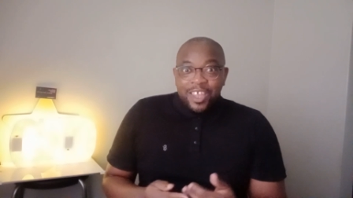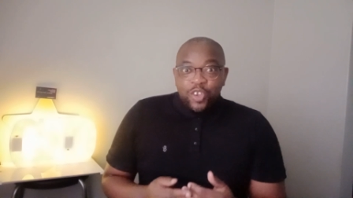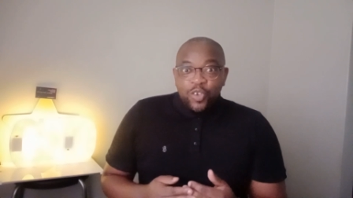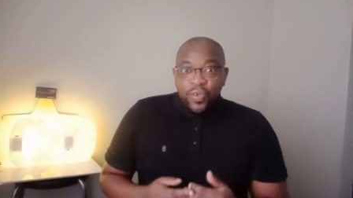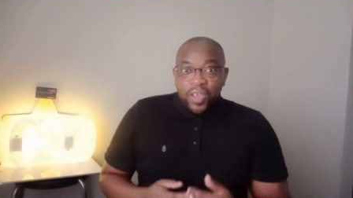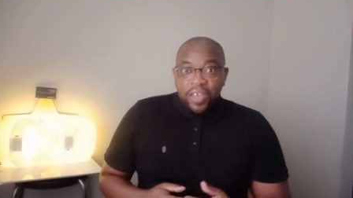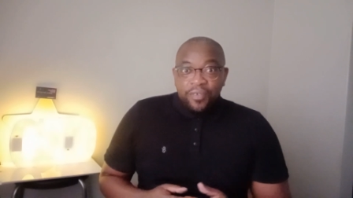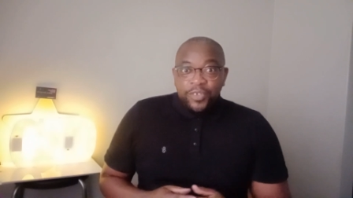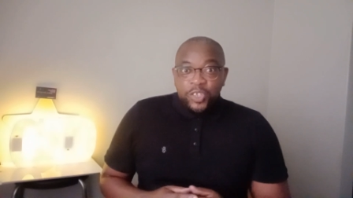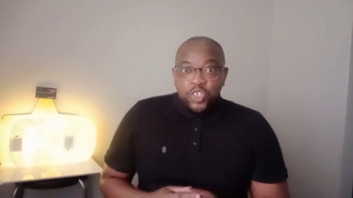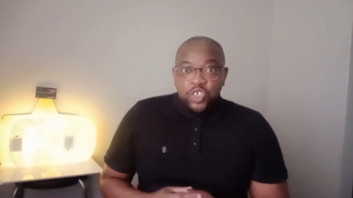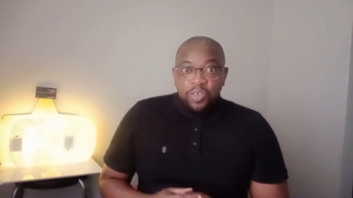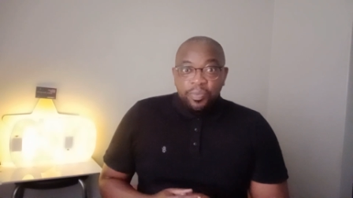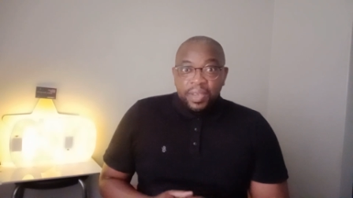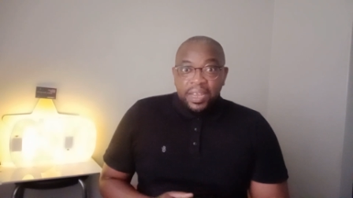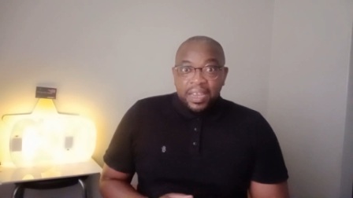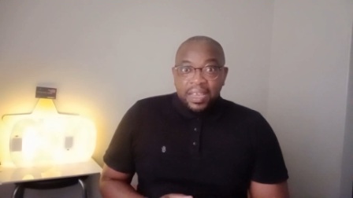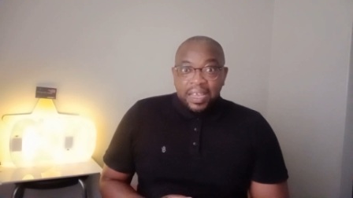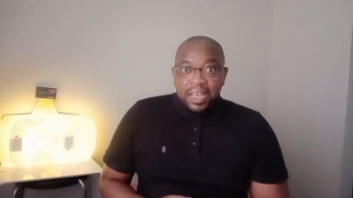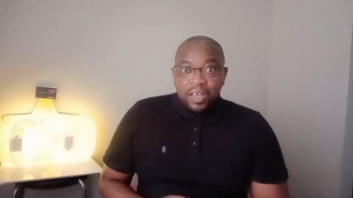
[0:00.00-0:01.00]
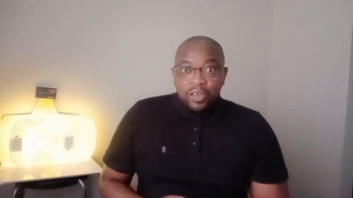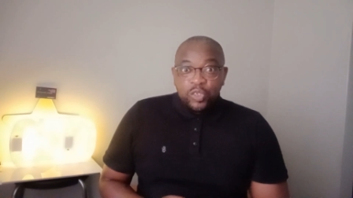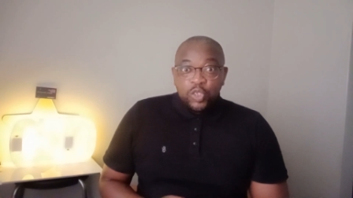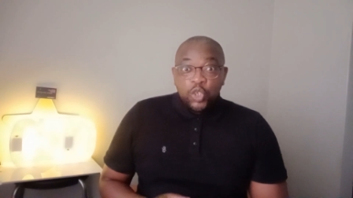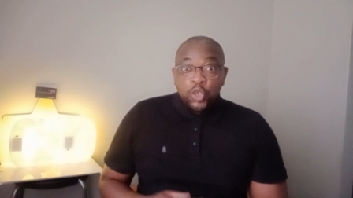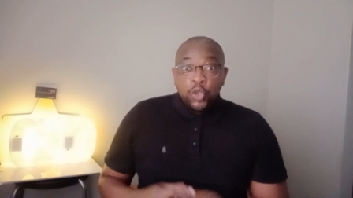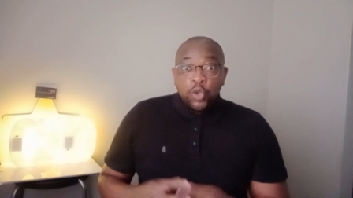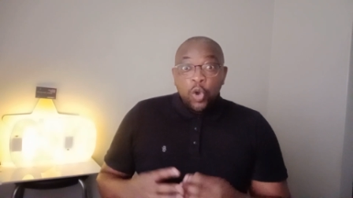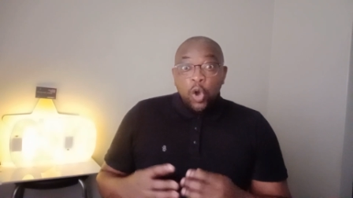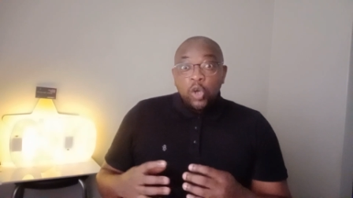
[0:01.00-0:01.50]
and you have a Gmail
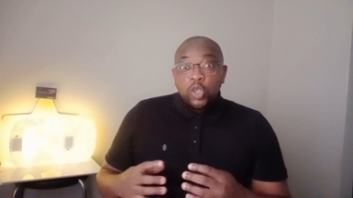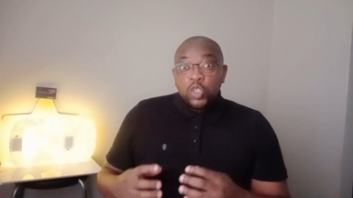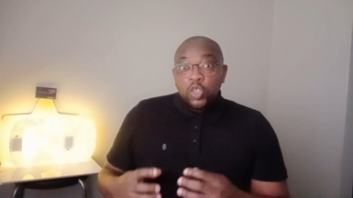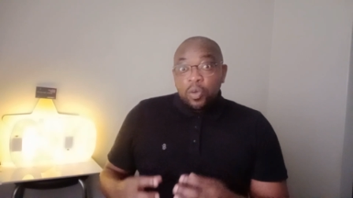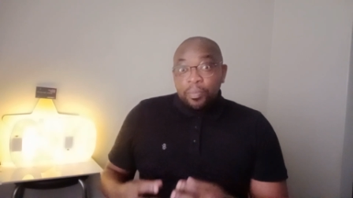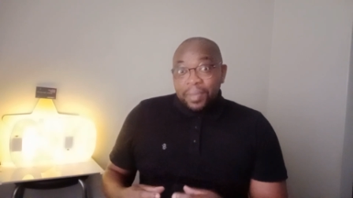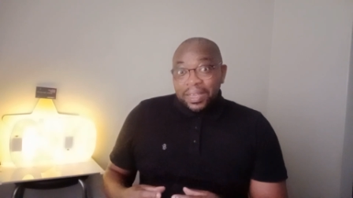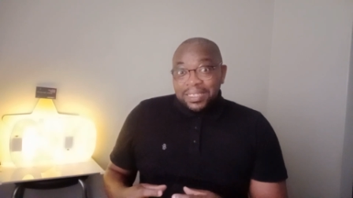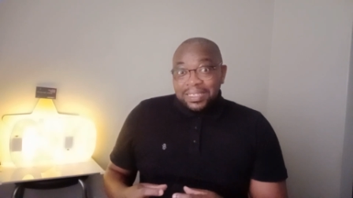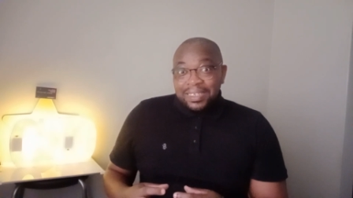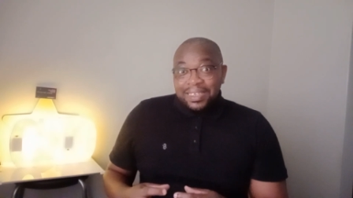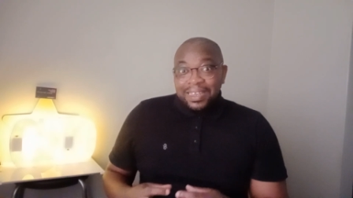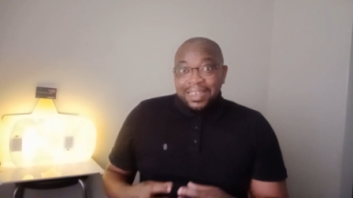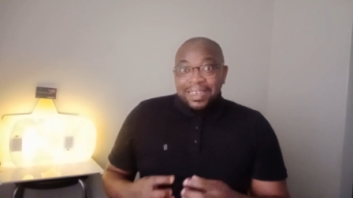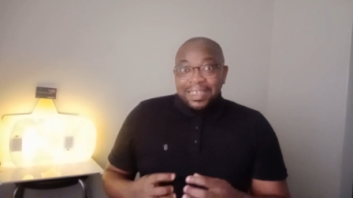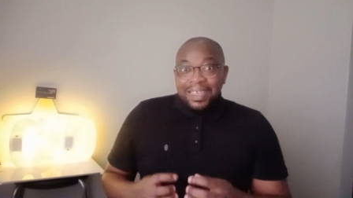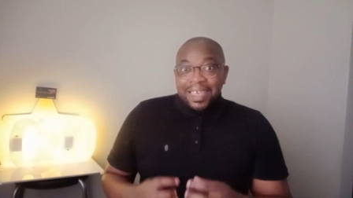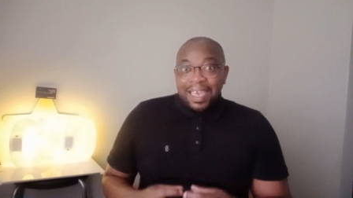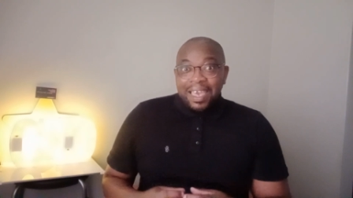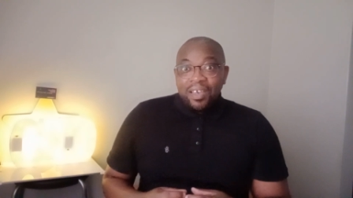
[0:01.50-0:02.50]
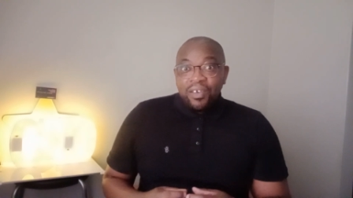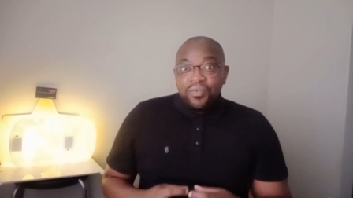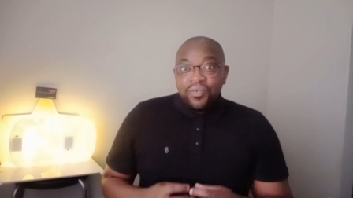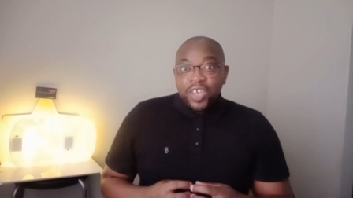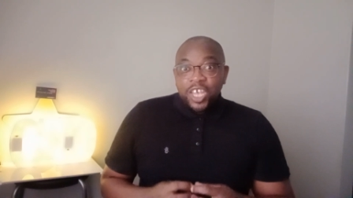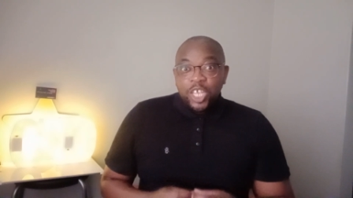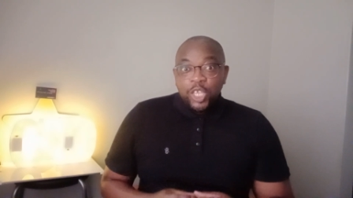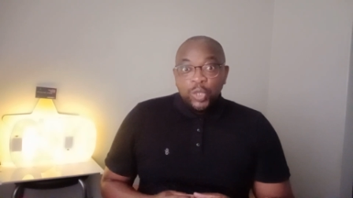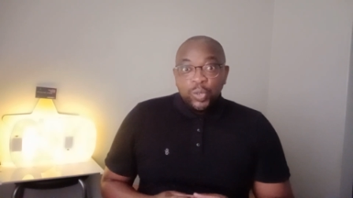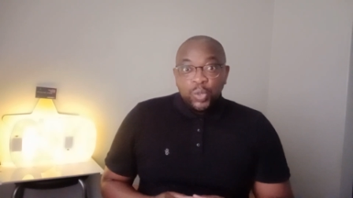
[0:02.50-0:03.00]
account, you automatically
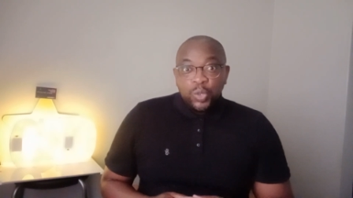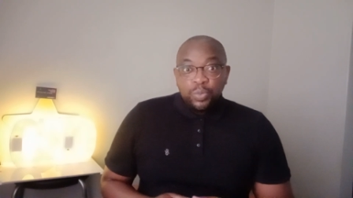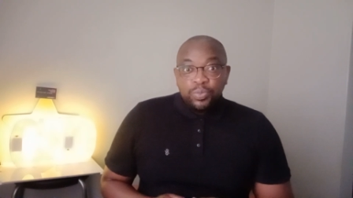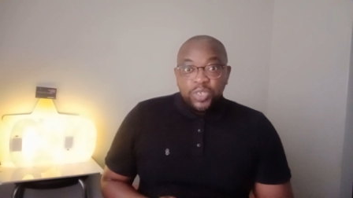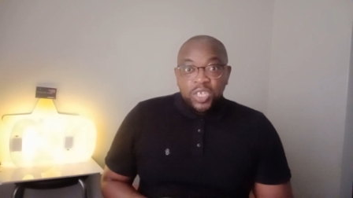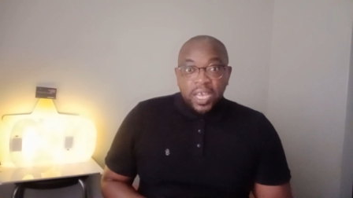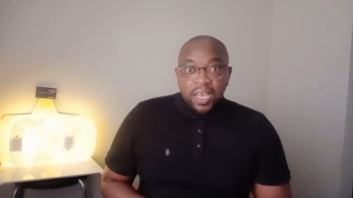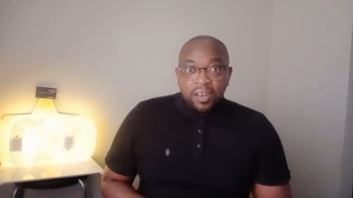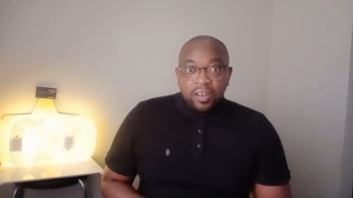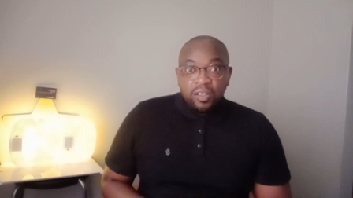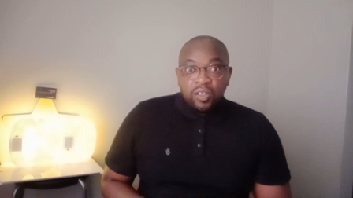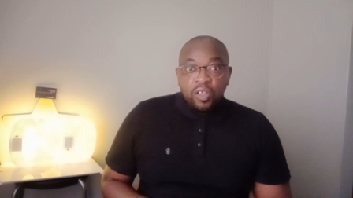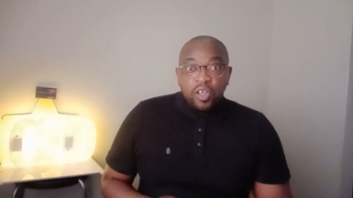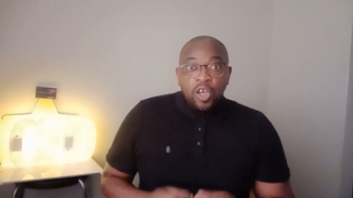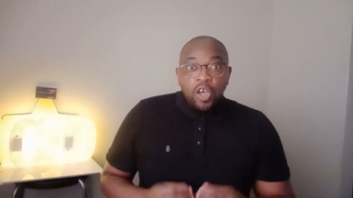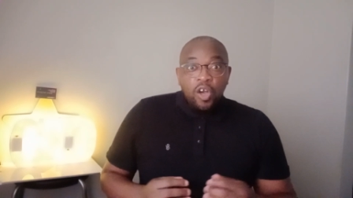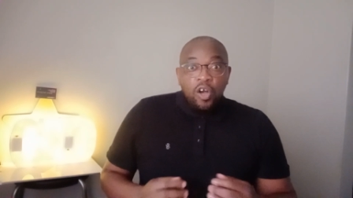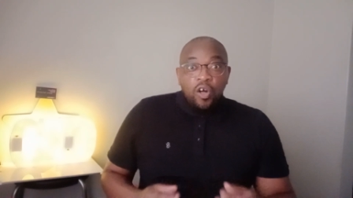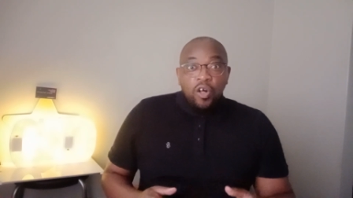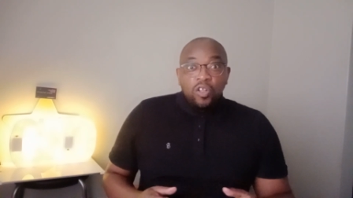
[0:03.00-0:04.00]
have a YouTube channel.